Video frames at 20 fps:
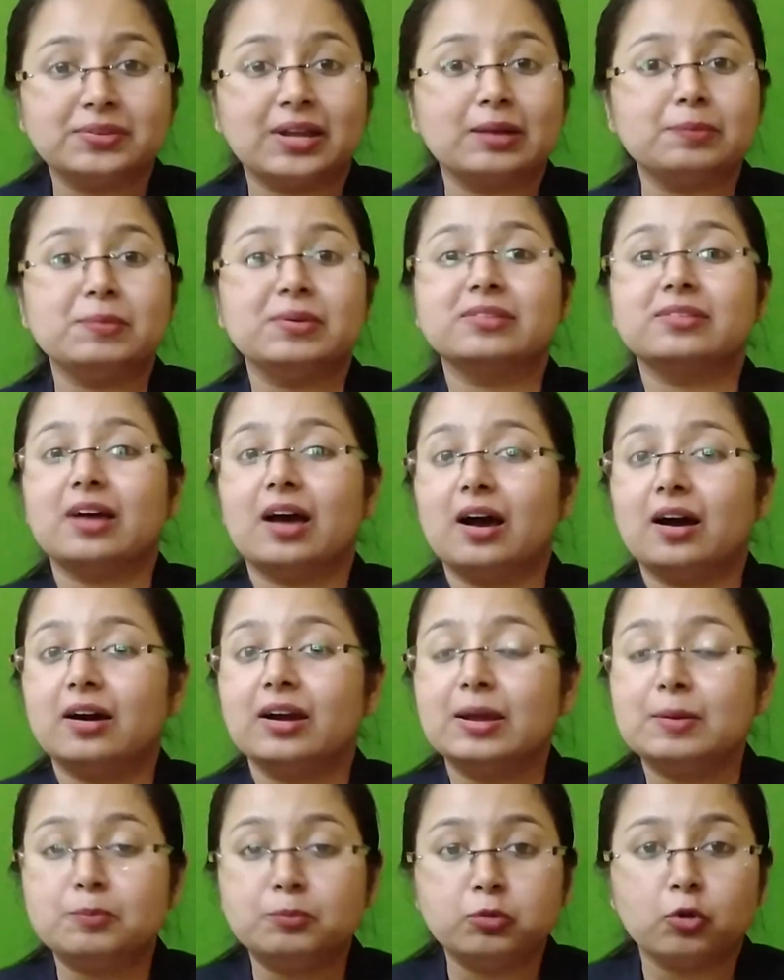that means
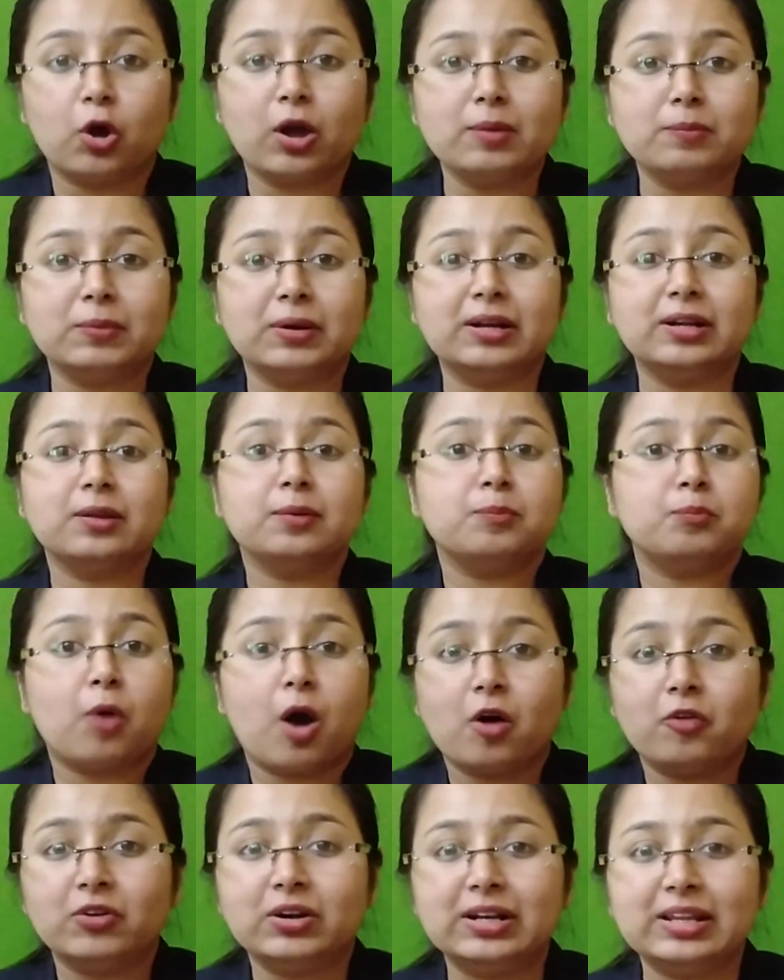employment,
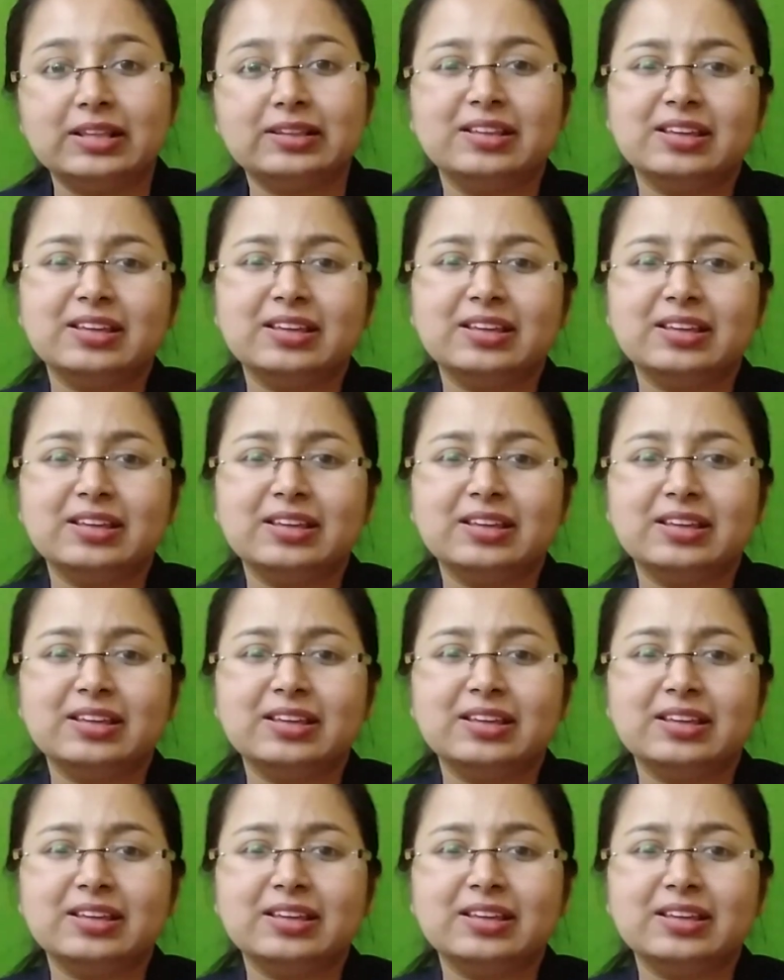poverty.